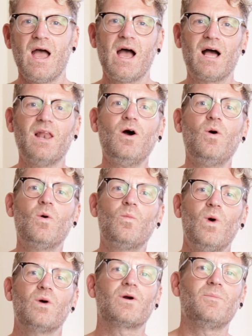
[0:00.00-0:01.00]
Hello
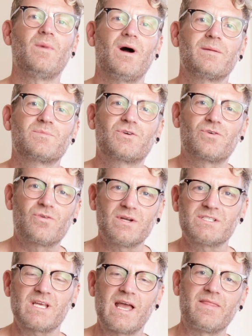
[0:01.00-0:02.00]
and welcome, I'm
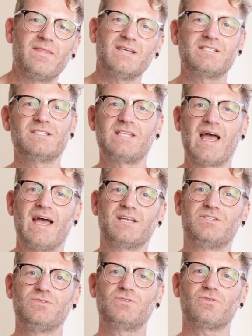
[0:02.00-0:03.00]
Chris and this is the Hair
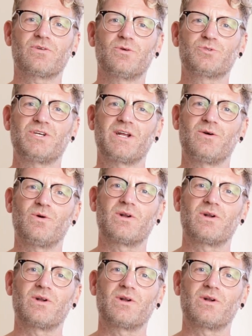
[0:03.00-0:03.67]
Tutorial channel,